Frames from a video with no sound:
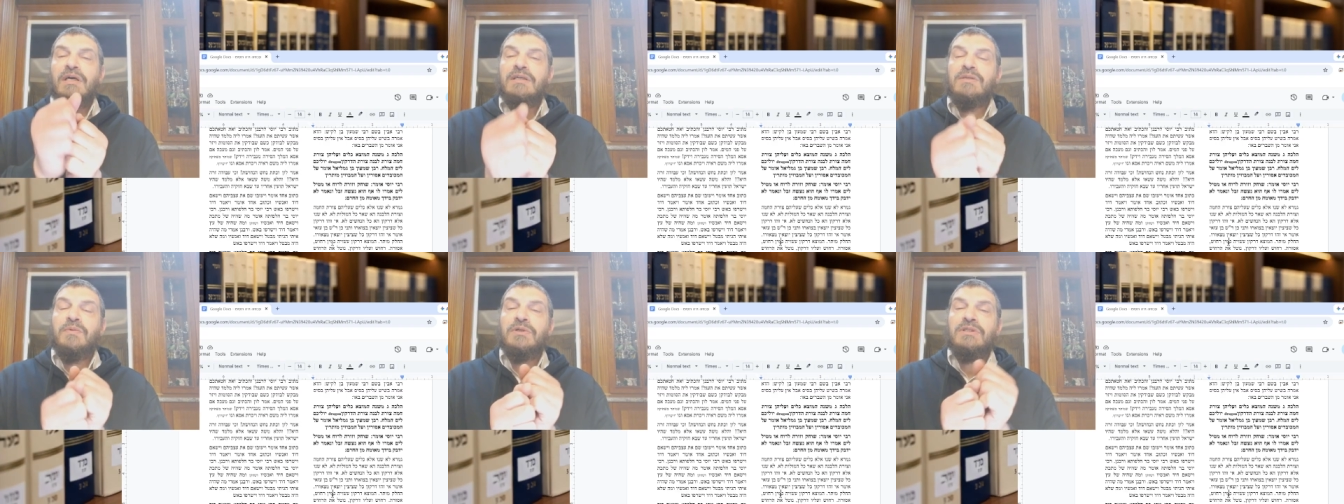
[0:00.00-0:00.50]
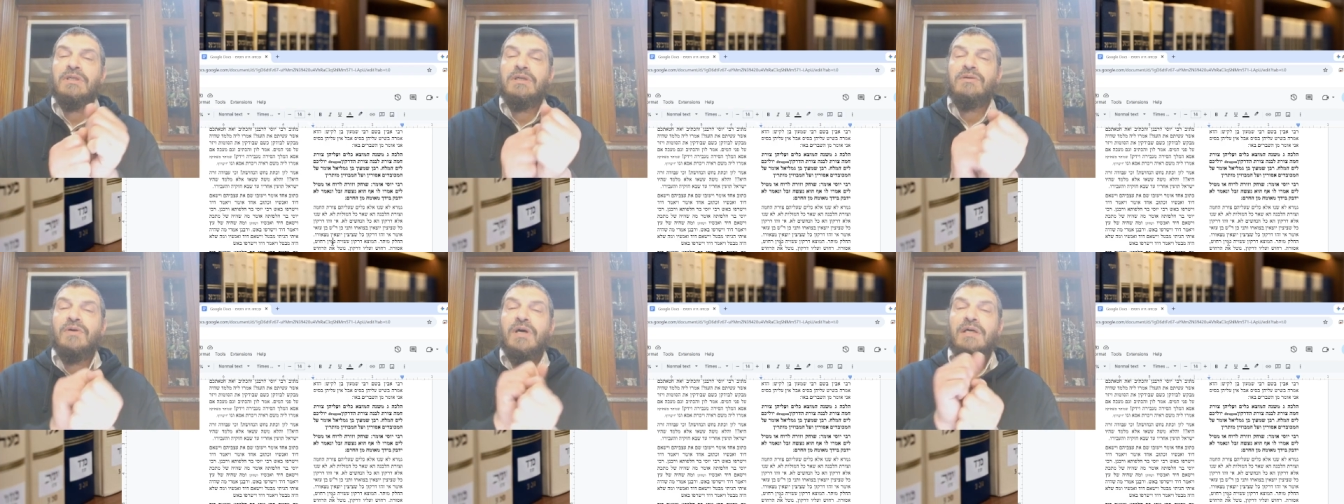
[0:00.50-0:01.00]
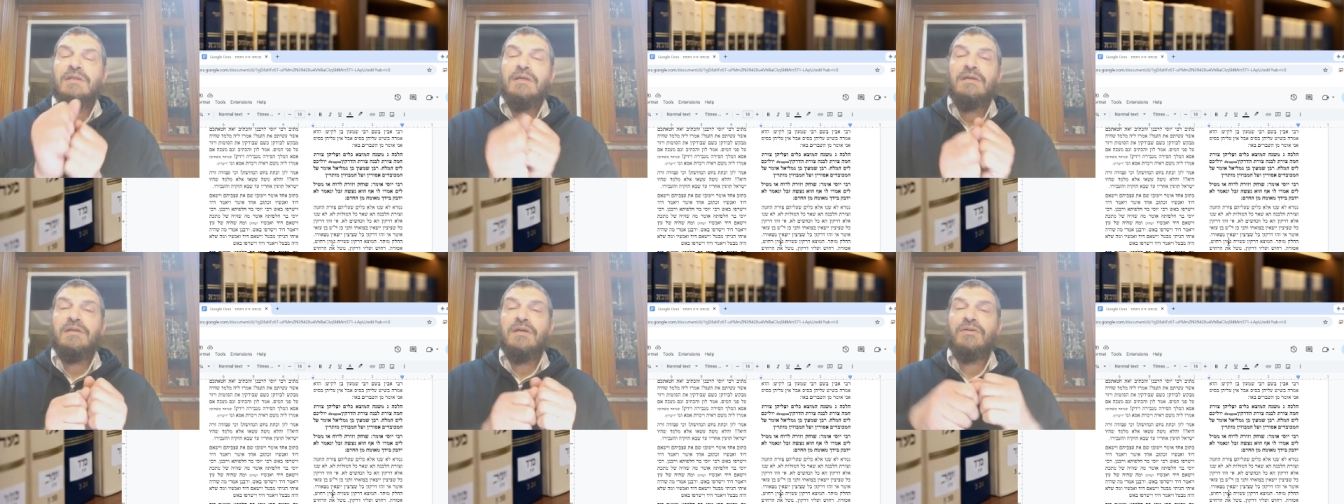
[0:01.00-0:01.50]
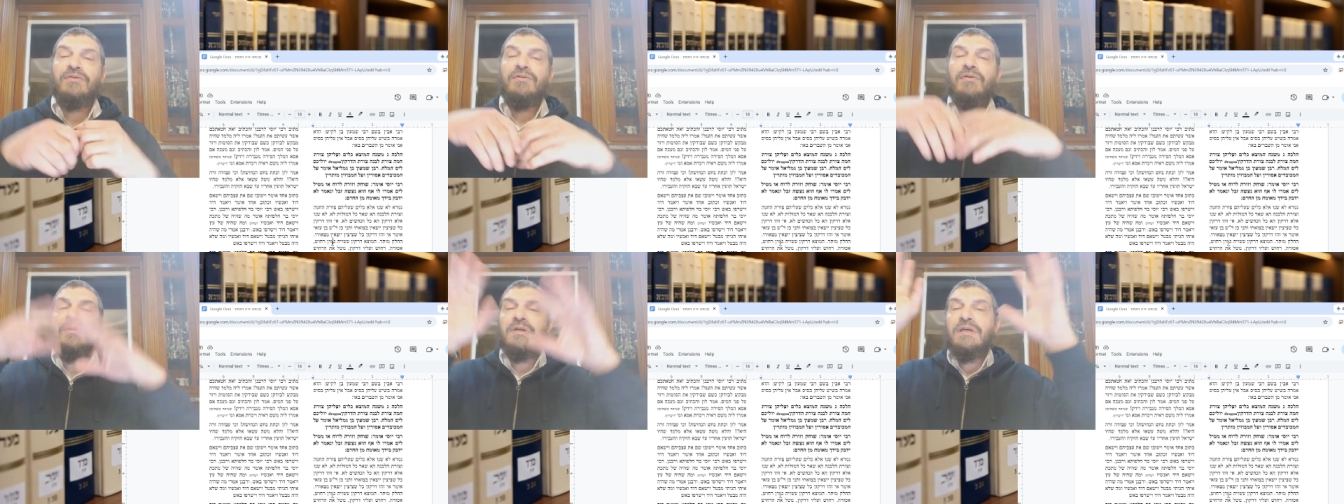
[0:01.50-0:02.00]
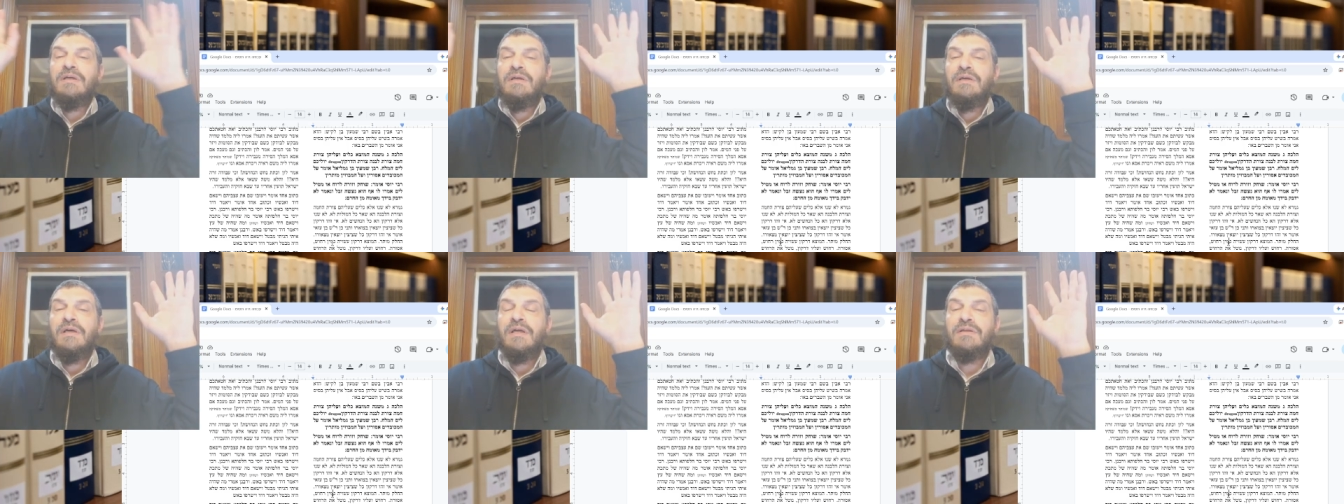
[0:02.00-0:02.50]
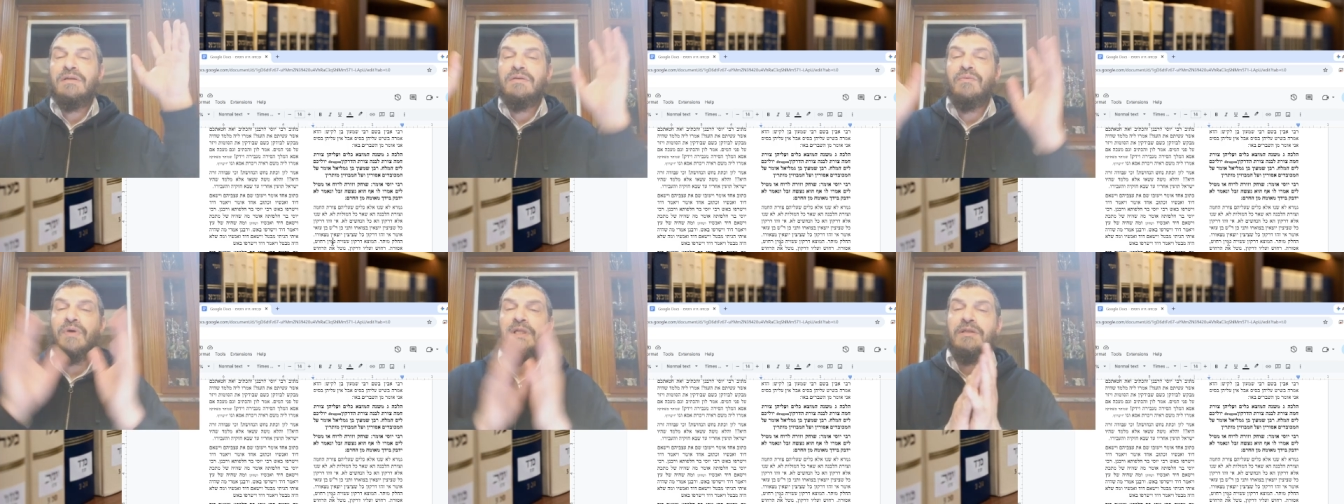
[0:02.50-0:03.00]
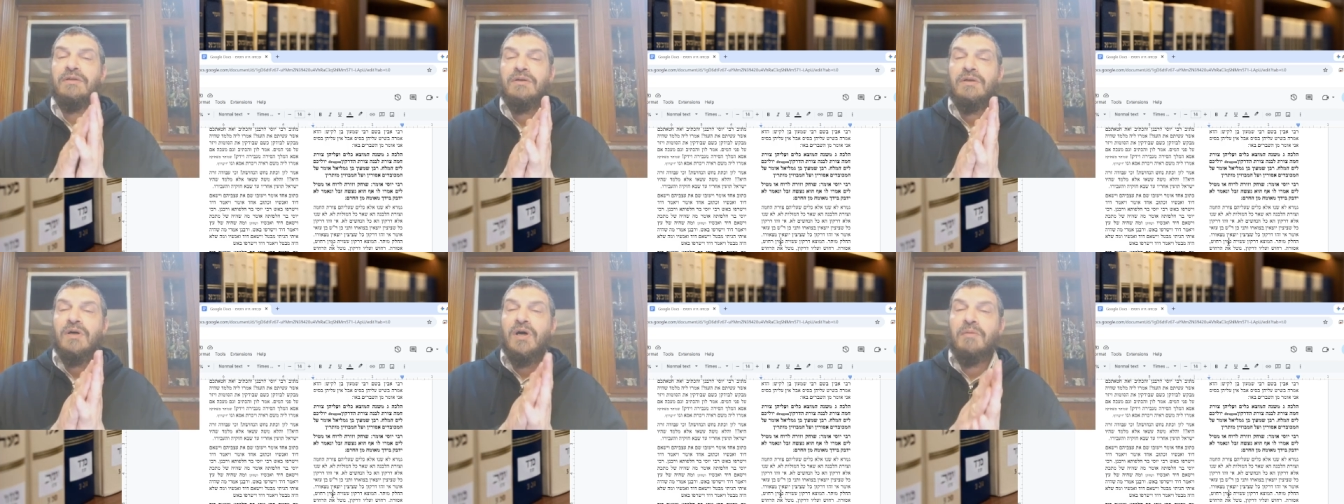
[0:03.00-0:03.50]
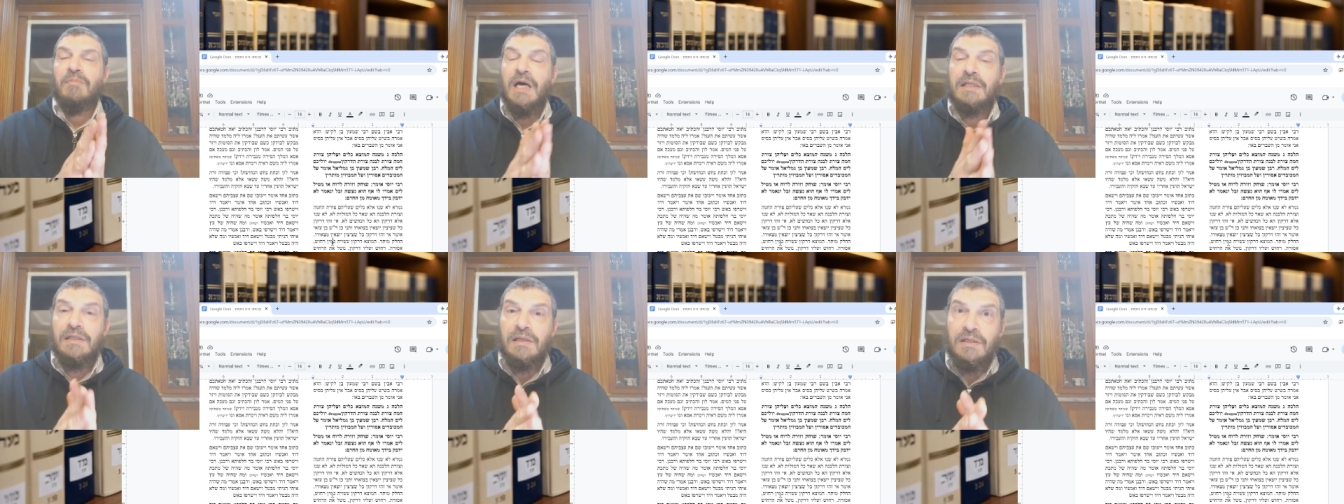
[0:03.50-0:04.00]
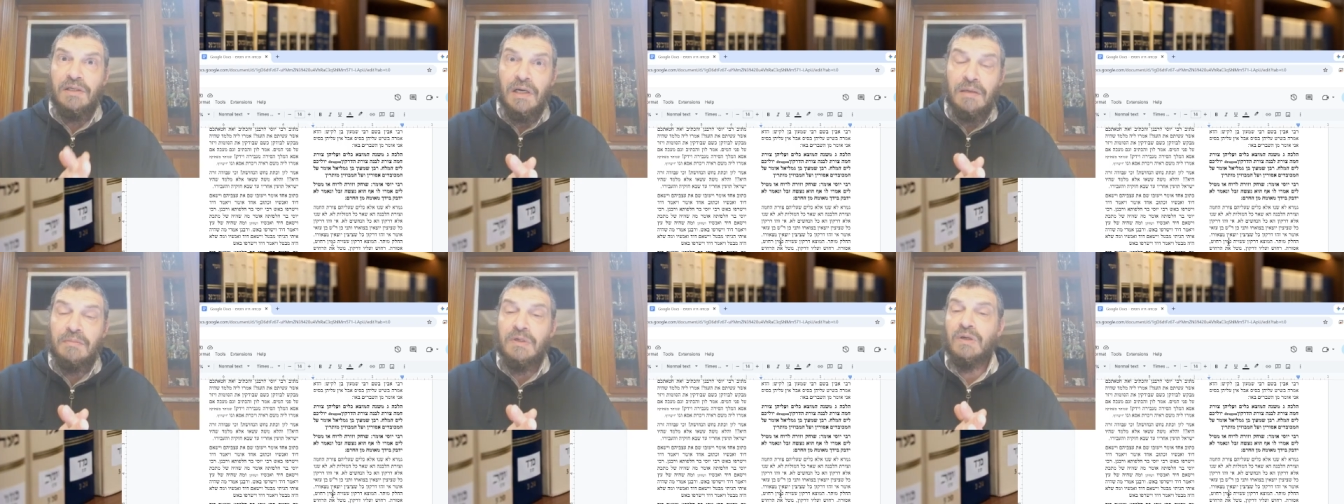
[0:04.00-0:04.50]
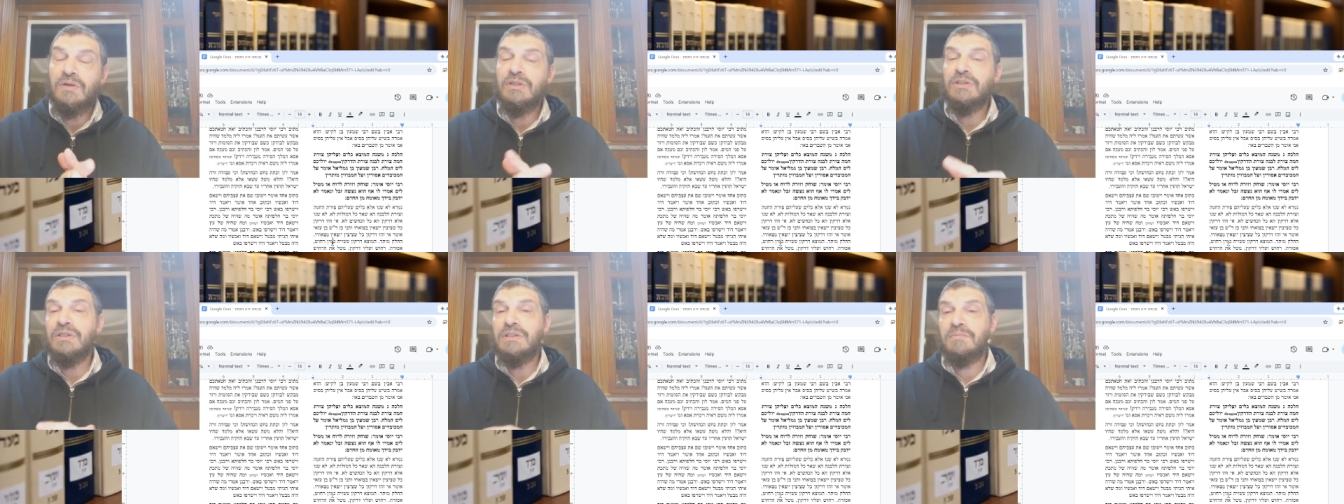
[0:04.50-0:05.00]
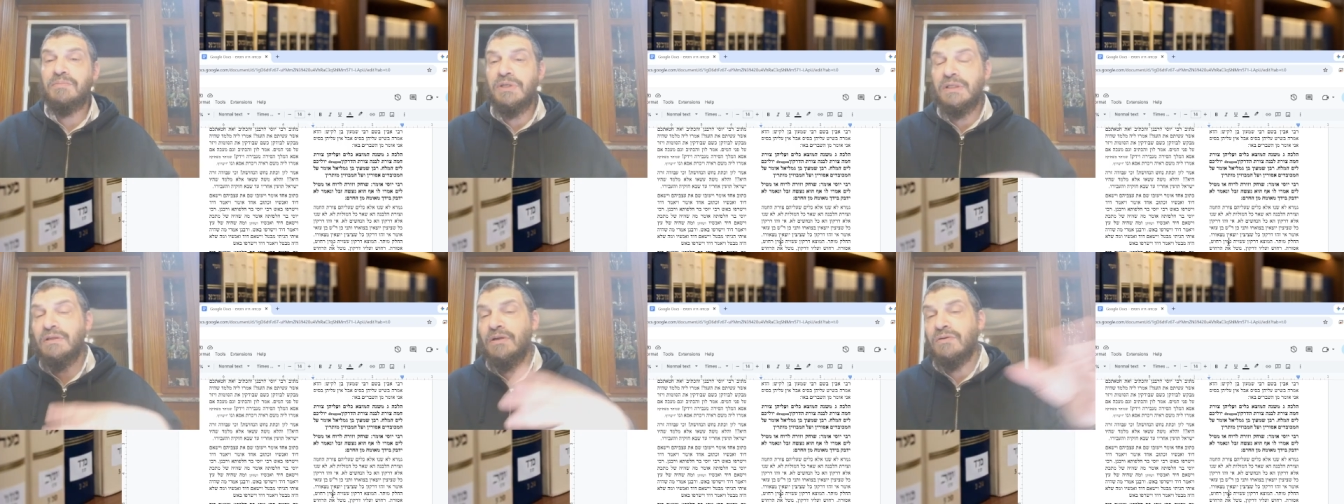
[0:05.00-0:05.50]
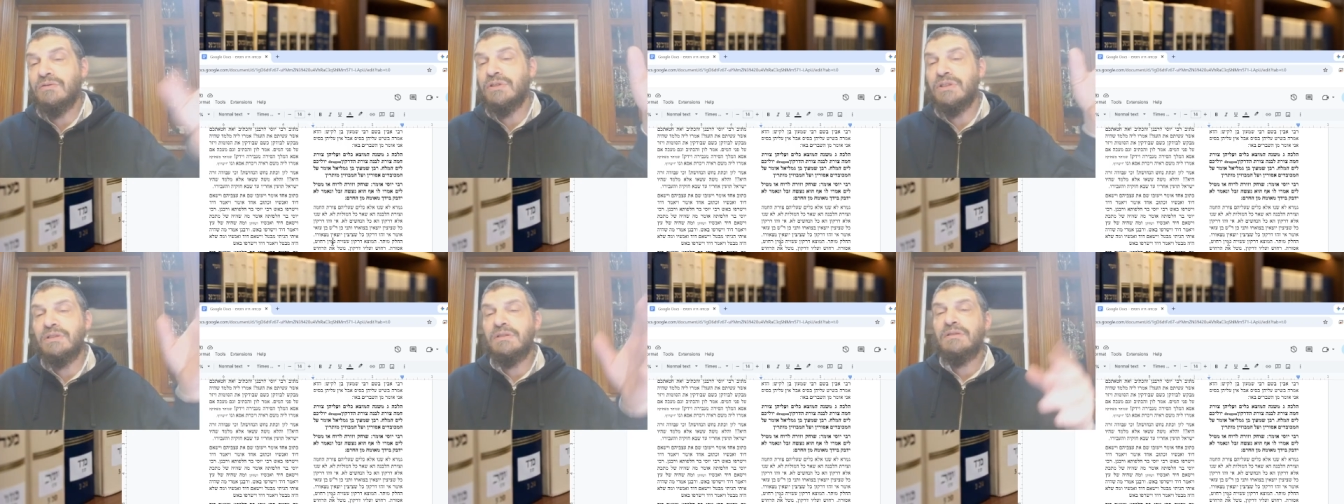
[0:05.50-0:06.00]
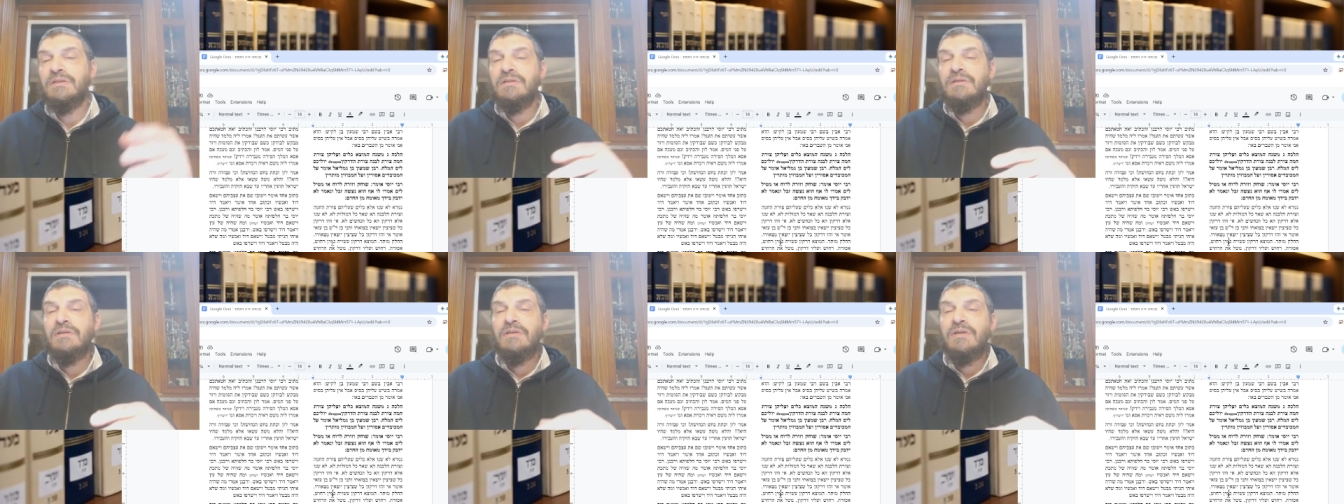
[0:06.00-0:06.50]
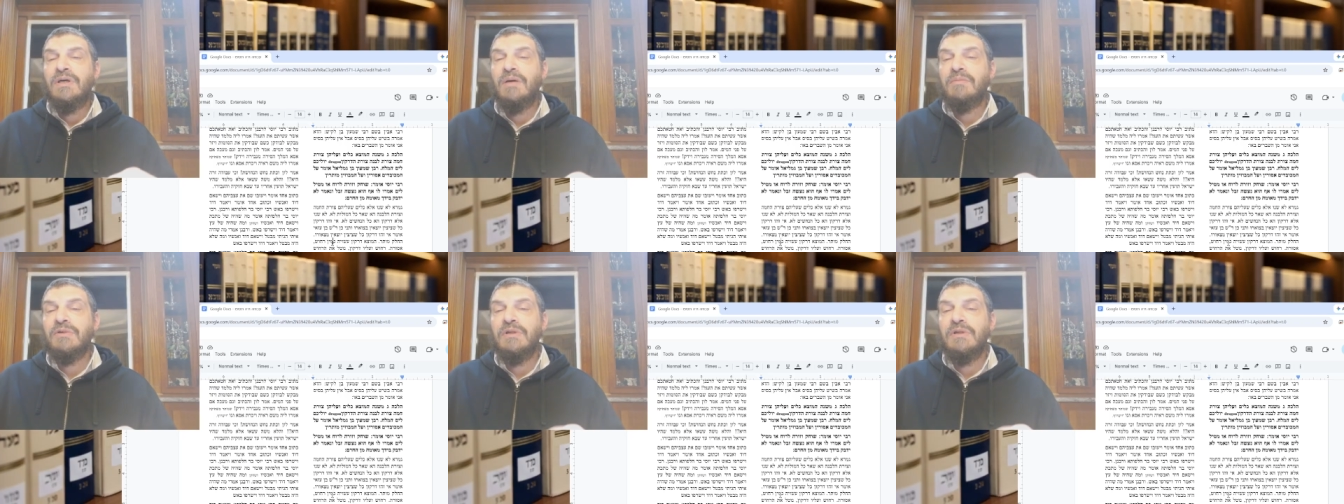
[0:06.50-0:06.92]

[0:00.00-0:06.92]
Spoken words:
supposed to grind it and throw it into the wind. Or you just put it in the ocean. No,